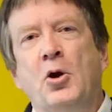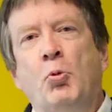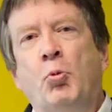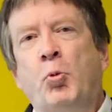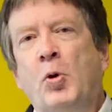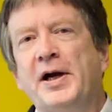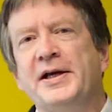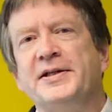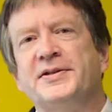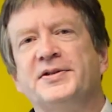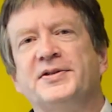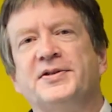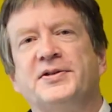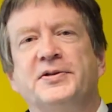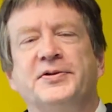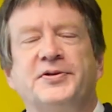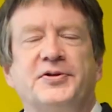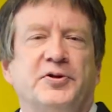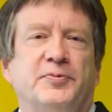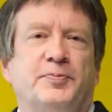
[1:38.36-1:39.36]
Why is it
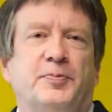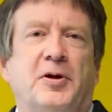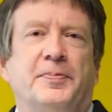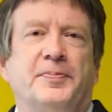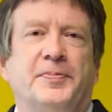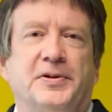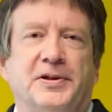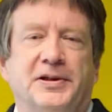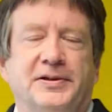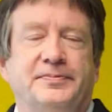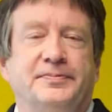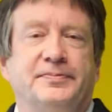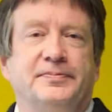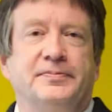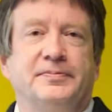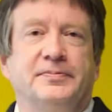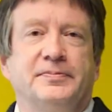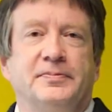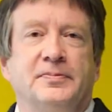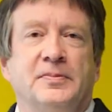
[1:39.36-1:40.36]
still so popular?
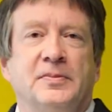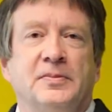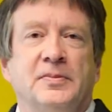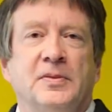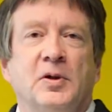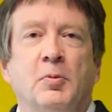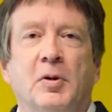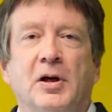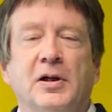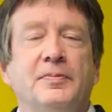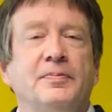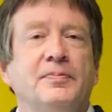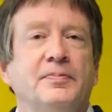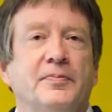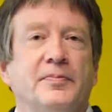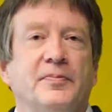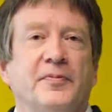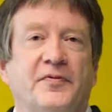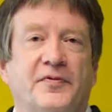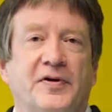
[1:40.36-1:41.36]
Well,
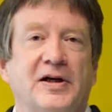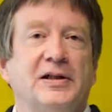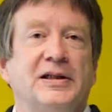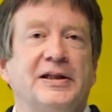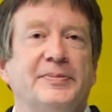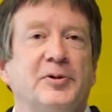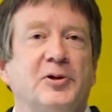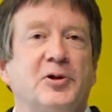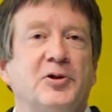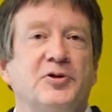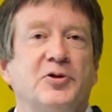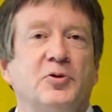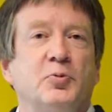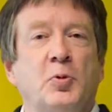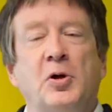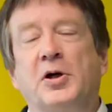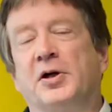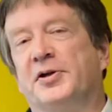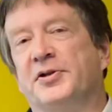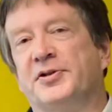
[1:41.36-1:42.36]
frankly, because it
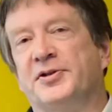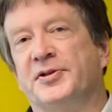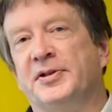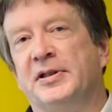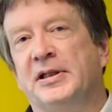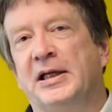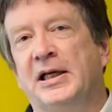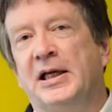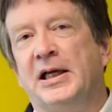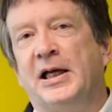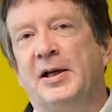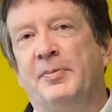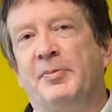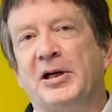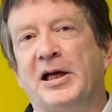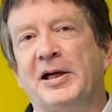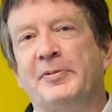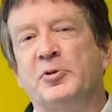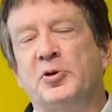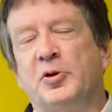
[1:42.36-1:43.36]
works.
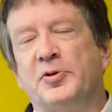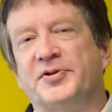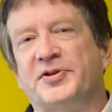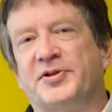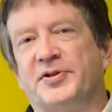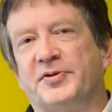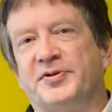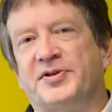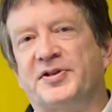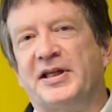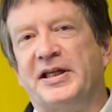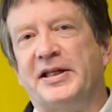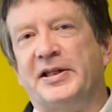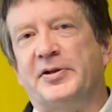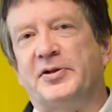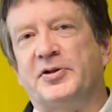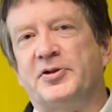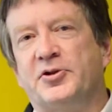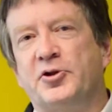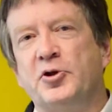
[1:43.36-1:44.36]
But I would also say
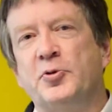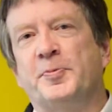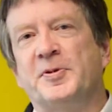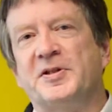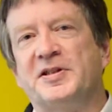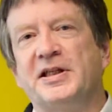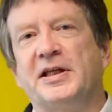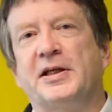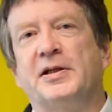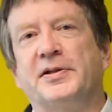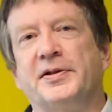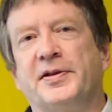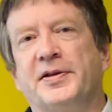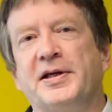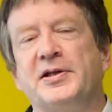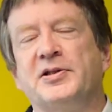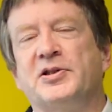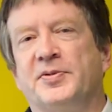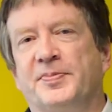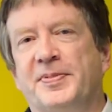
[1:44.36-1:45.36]
there are two particular
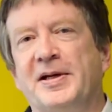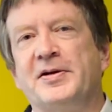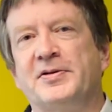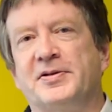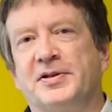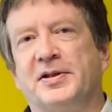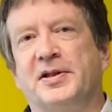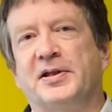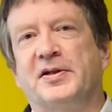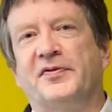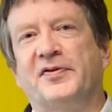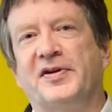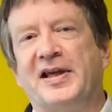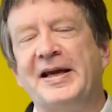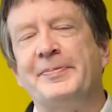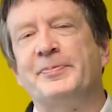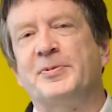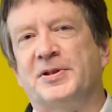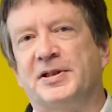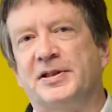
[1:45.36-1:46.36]
things about it that have
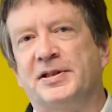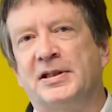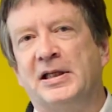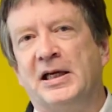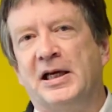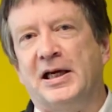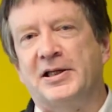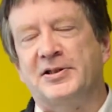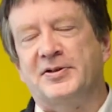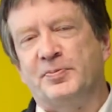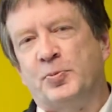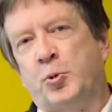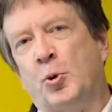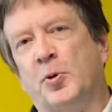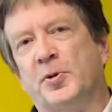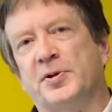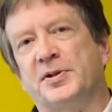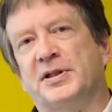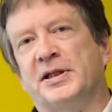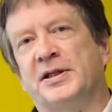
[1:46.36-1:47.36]
kept it as
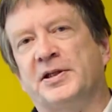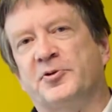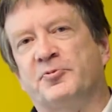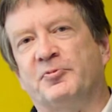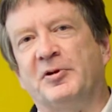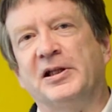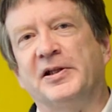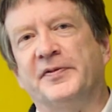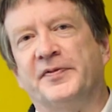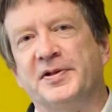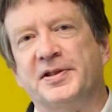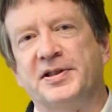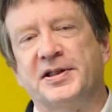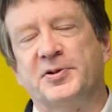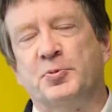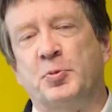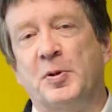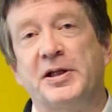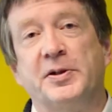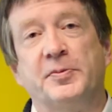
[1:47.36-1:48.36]
important and as relevant
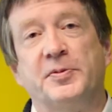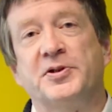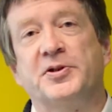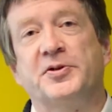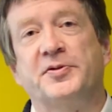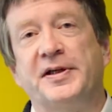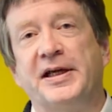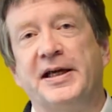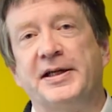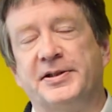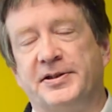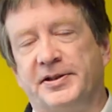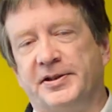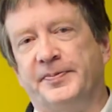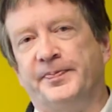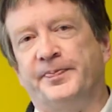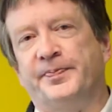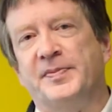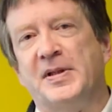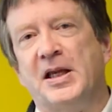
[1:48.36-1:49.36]
as when it was created.
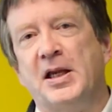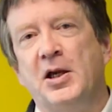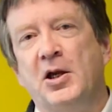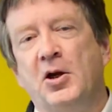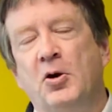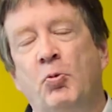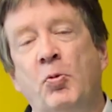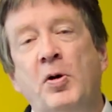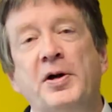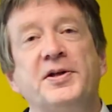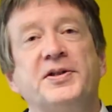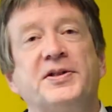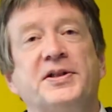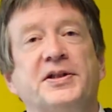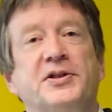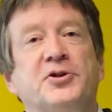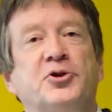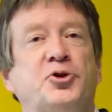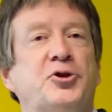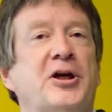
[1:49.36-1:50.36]
One is
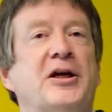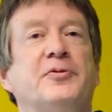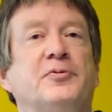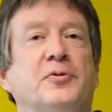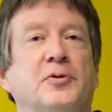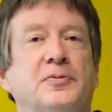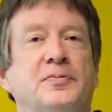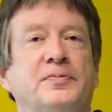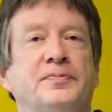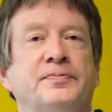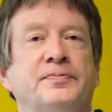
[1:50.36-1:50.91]
that it's general.